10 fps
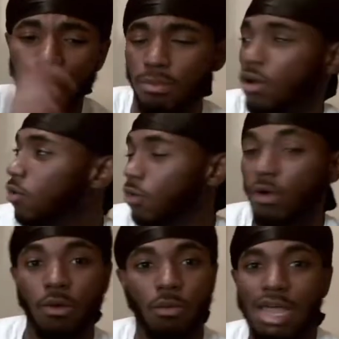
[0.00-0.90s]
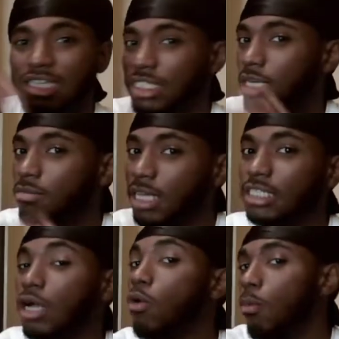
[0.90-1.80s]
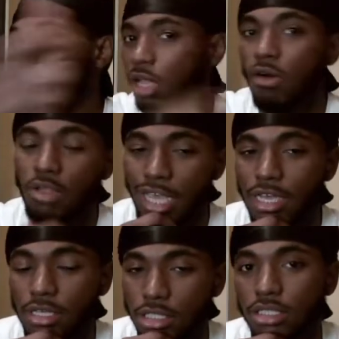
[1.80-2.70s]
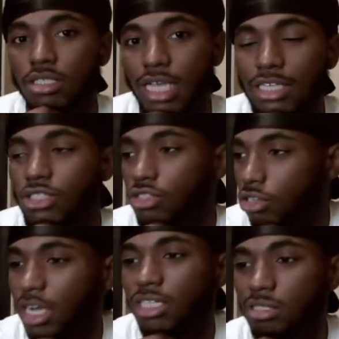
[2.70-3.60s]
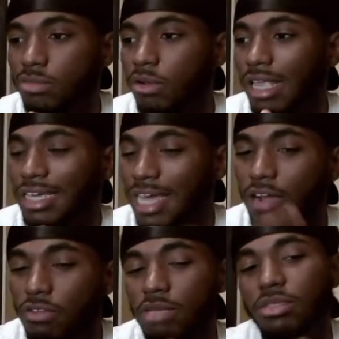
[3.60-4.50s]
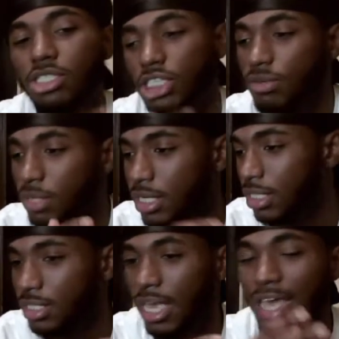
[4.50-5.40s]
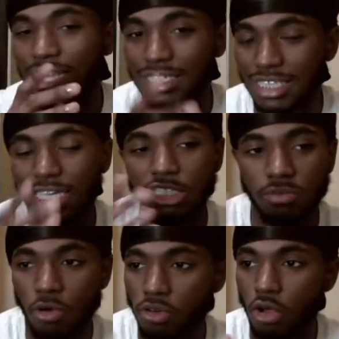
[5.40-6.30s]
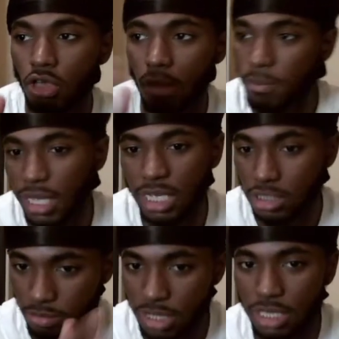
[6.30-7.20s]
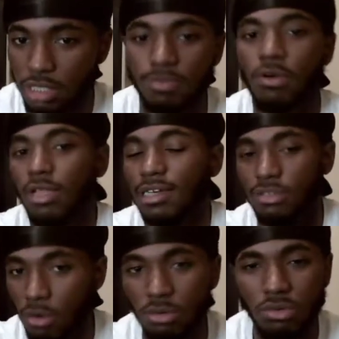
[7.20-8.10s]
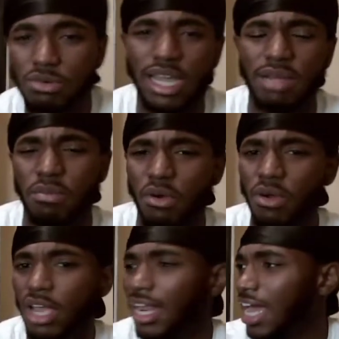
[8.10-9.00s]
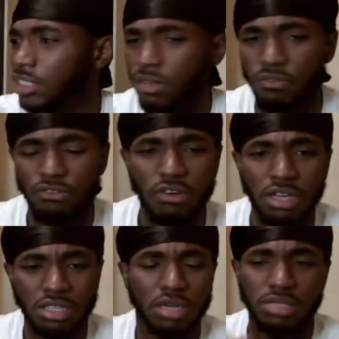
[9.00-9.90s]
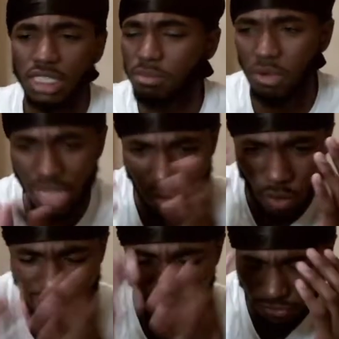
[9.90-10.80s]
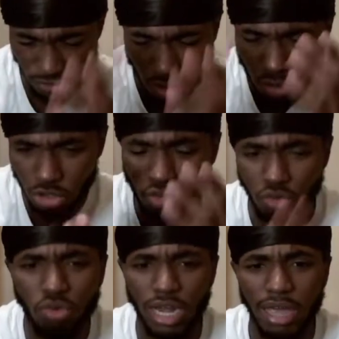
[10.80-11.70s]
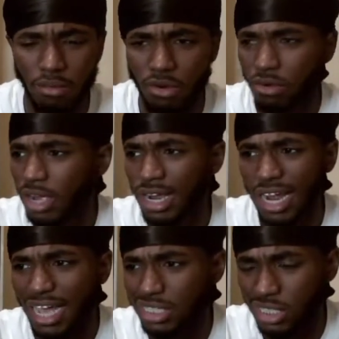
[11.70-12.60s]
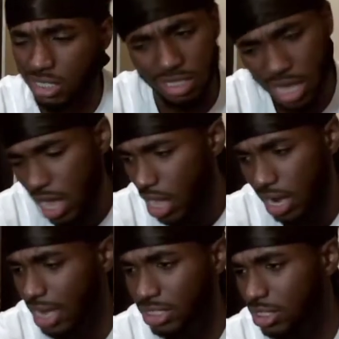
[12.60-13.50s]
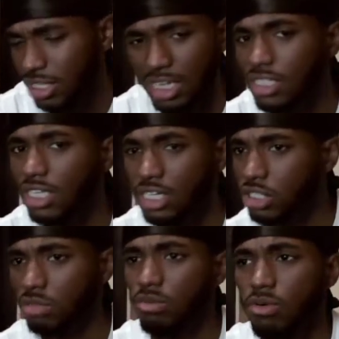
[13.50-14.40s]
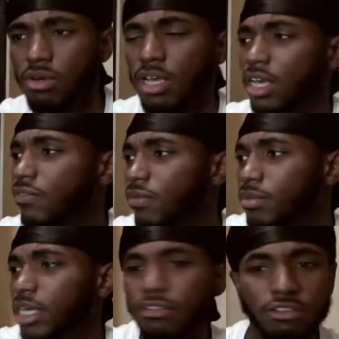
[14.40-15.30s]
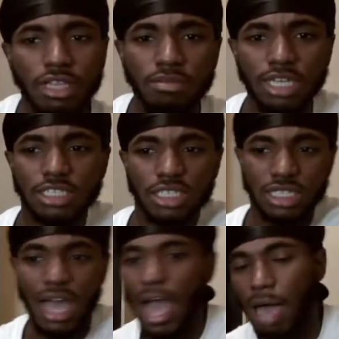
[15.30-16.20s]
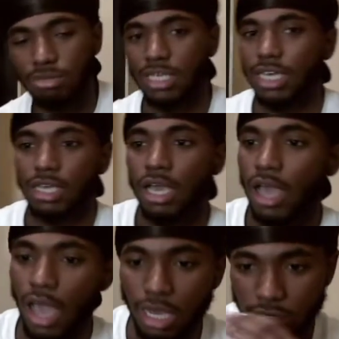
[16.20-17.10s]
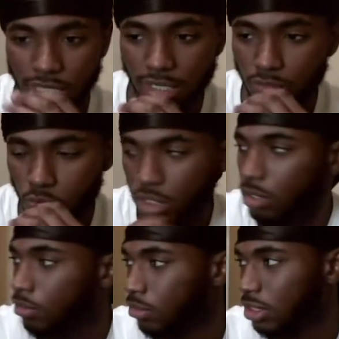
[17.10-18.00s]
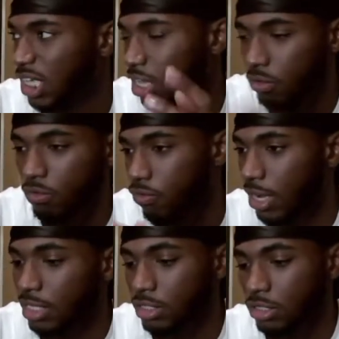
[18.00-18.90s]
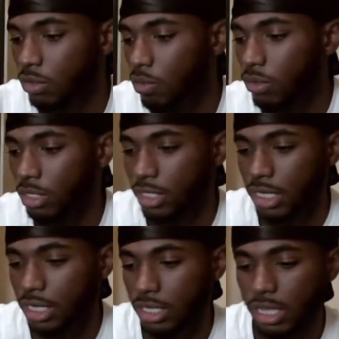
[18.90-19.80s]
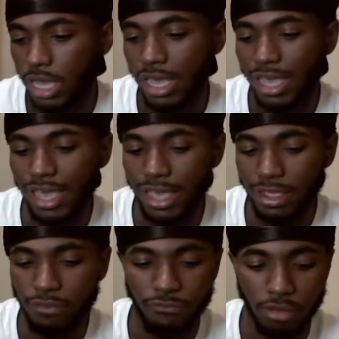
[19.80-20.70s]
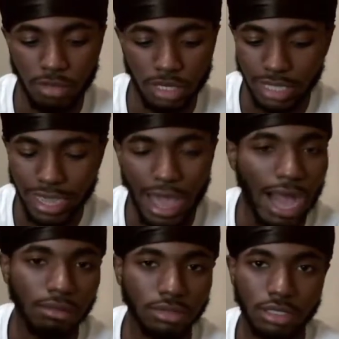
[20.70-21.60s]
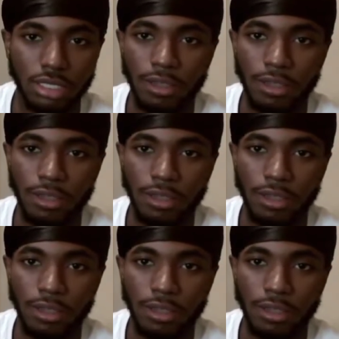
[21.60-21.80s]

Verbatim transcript: bro. When I see them niggas, I'm gonna blow. Like, that's crazy, bro. Like, y'all really be chilling niggas that say smoking on your man's man's, bro. Like, don't do that, bro. That's some fucked up shit, bro. Like, why the fuck would you do that, bro? That shit is nah. That shit is not sanctioned, bro. For me, even if them niggas is ops, like, all right, say, say you friends with a nigga, and feel me, they ops.